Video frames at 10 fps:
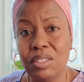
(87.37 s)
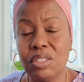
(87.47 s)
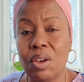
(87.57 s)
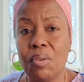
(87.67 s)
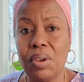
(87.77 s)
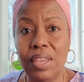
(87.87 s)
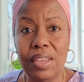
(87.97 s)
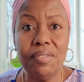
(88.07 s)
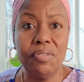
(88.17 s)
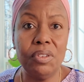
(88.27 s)
So
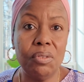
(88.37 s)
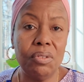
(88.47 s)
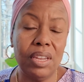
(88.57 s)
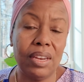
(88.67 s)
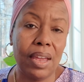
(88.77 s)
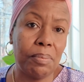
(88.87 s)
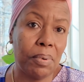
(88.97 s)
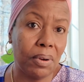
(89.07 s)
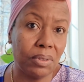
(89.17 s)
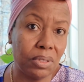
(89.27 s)
if you need a
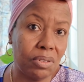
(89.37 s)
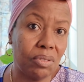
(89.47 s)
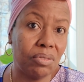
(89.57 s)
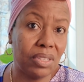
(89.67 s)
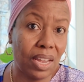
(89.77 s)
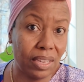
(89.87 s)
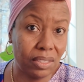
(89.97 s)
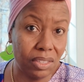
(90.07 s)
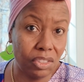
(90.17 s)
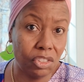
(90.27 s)
personal
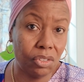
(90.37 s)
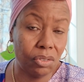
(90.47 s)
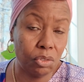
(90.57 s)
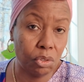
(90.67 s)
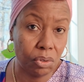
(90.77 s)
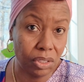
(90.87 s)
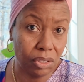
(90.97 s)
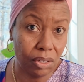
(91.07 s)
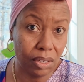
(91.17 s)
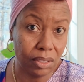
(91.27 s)
dietitian
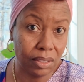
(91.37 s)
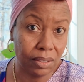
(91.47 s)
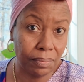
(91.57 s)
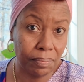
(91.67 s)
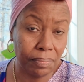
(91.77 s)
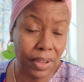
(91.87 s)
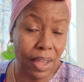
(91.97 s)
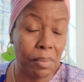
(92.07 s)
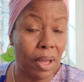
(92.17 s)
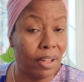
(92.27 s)
nutritionist,
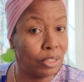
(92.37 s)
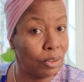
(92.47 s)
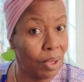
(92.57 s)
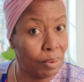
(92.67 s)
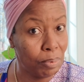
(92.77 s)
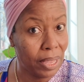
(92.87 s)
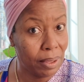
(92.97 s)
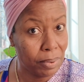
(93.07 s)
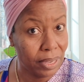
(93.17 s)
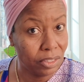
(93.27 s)
I'm also a
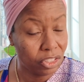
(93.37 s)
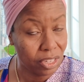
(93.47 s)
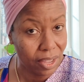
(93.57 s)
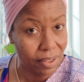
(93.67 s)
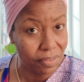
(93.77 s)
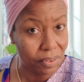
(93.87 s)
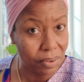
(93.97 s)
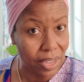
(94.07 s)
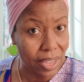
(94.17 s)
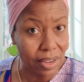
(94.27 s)
plant-based chef,
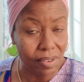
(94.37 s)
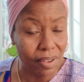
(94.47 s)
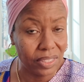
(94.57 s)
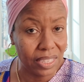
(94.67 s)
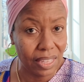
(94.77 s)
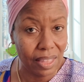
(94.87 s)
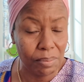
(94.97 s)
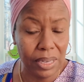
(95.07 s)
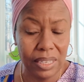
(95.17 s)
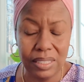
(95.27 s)
okay? I know I've said
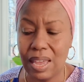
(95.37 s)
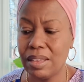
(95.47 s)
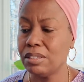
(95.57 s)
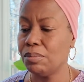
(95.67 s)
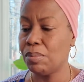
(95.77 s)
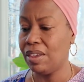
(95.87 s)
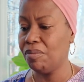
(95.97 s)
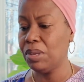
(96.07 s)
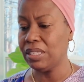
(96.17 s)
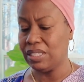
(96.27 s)
that many times. You may
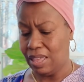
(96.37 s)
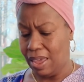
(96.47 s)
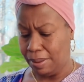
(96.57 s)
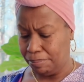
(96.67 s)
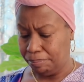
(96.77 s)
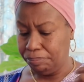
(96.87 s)
have missed that.